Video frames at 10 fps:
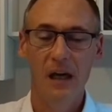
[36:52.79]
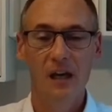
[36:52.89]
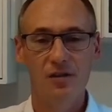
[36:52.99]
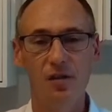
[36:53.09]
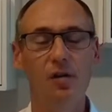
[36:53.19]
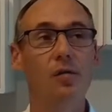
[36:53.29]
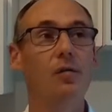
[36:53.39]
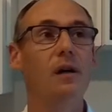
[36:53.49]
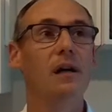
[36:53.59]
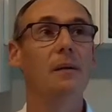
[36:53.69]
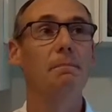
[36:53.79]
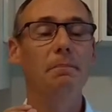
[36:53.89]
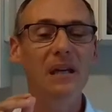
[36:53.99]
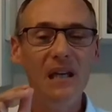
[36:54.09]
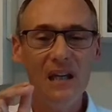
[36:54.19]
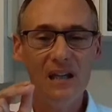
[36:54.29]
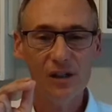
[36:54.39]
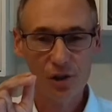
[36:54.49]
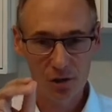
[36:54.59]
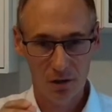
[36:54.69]
So be
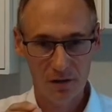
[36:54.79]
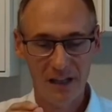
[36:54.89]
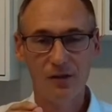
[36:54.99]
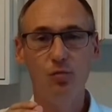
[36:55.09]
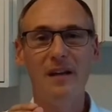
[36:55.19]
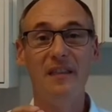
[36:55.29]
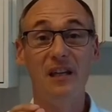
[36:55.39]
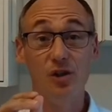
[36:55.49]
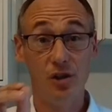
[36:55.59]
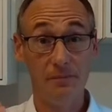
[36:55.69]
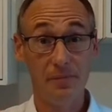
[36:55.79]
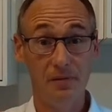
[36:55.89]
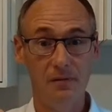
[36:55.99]
sure that when they jump,